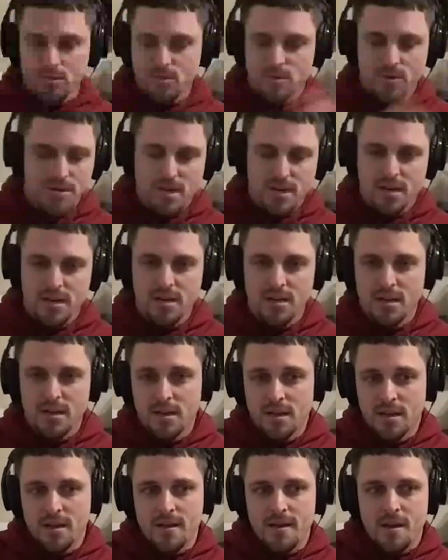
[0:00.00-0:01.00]
and whatnot.
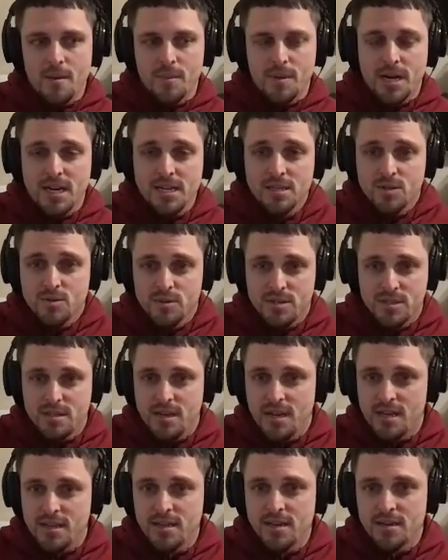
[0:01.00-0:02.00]
But I just would
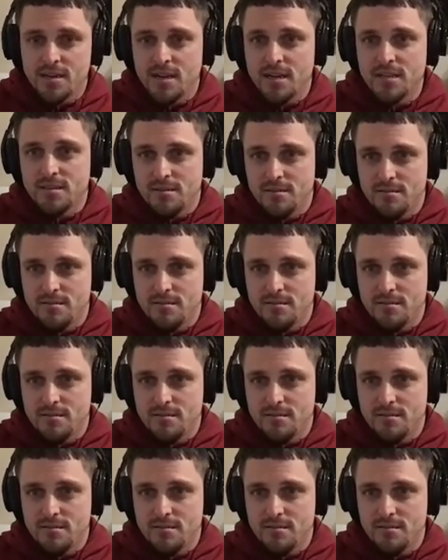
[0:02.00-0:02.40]
stand there and